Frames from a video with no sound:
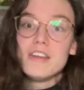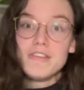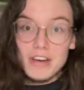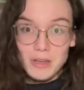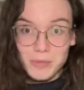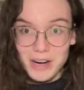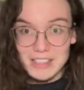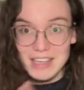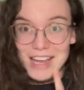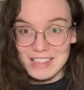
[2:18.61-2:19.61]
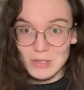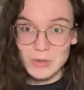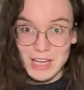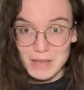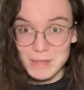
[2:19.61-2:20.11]
Final price has not
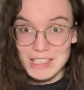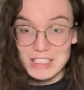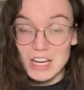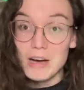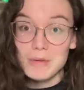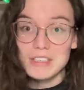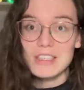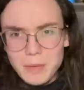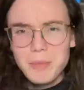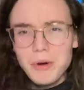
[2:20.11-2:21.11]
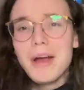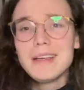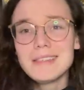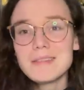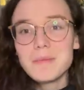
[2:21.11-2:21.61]
yet been determined. The
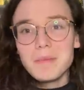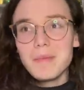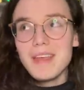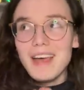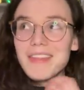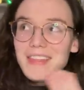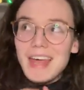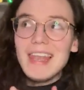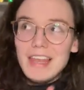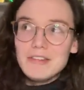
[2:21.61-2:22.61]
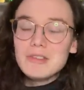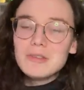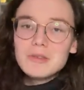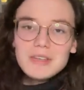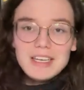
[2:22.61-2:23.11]
price at that
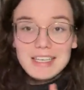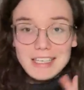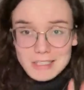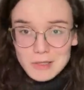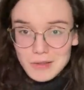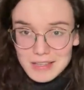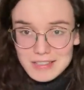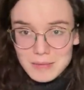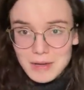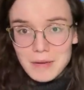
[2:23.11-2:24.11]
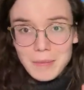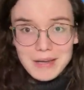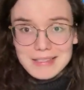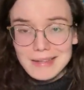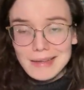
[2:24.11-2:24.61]
level indicates two things to me.
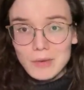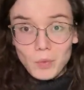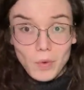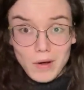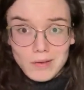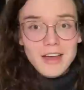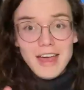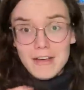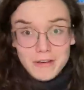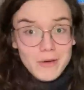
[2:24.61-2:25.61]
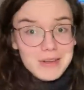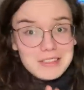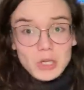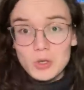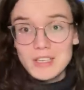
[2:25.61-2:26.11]
Basically, one, FO is
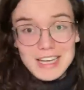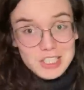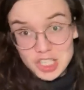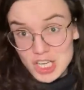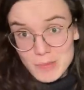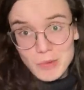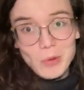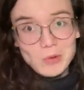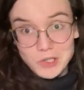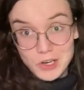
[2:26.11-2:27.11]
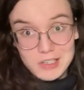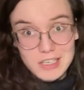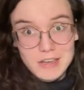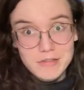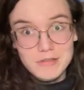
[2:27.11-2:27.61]
not a cheap
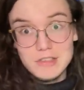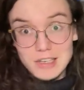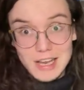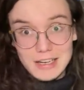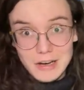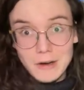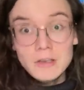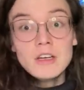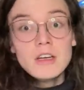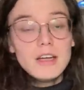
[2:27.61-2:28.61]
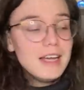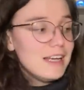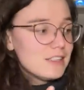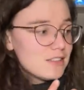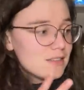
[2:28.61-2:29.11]
alternative to Lego.
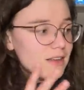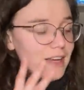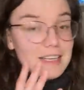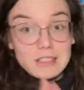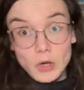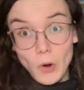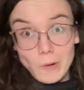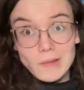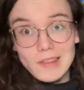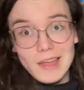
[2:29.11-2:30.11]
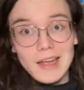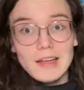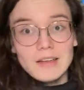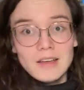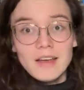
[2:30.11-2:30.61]
It's its own
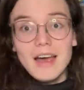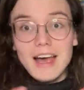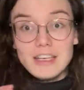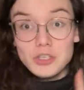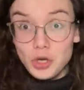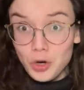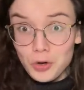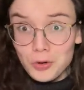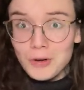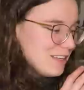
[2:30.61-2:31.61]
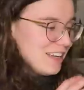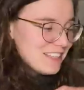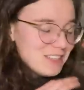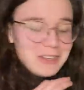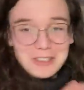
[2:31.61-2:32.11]
thing. And two,
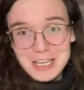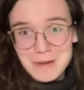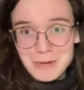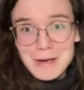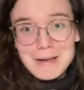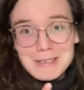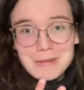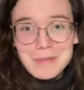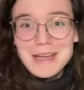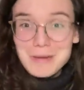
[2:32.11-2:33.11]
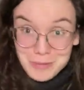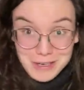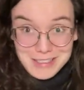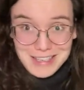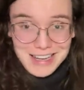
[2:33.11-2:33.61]
it's not cheap to make
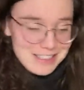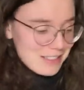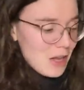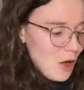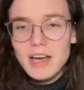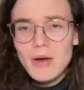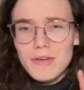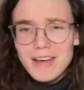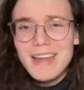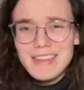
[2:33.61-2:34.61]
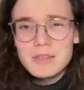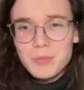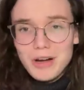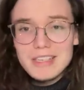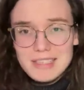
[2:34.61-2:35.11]
brick sets. However, at this
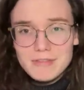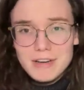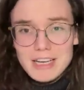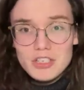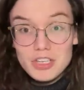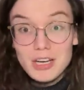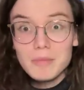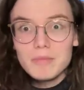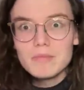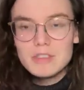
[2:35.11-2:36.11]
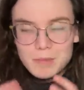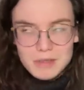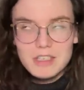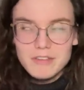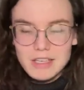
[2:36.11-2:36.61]
price range, and I'm
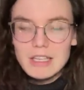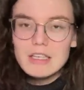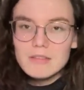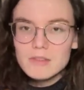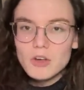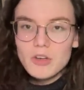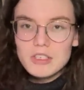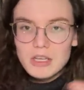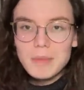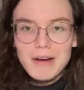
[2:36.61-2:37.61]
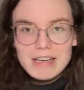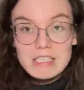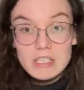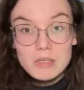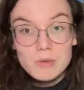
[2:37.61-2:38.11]
specifically going to compare it
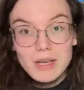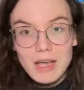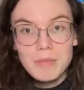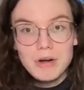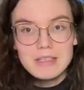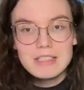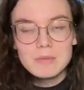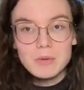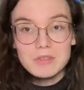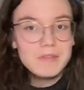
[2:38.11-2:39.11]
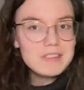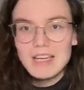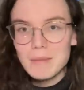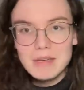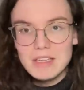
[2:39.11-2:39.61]
to UK prices because obviously
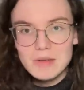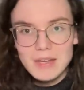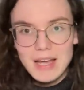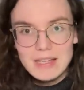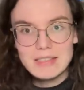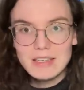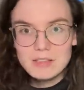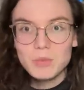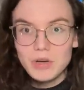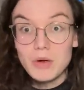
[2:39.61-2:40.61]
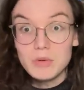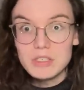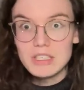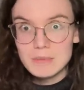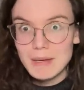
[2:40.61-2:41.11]
I'm in the UK, so that's what I would
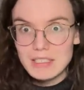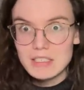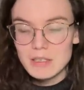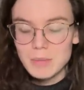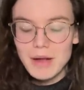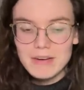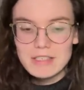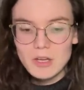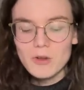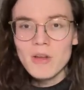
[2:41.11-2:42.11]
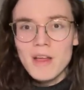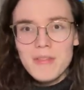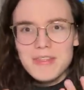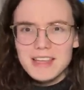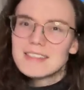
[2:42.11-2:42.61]
expect to compare it to.
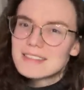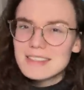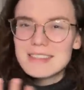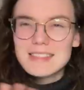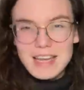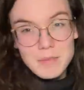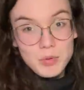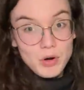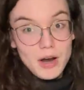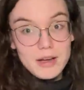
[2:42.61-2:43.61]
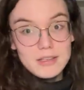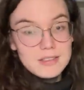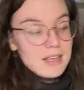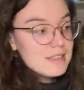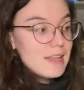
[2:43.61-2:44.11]
This is the same price
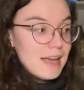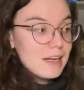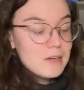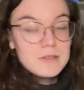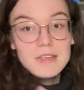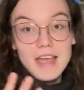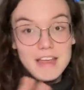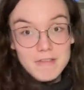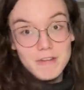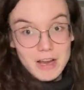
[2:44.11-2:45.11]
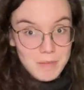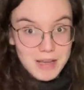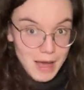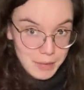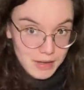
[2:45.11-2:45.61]
as Lego's A-frame
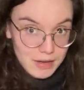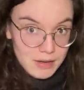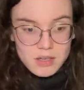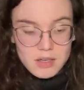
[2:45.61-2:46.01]
cabin.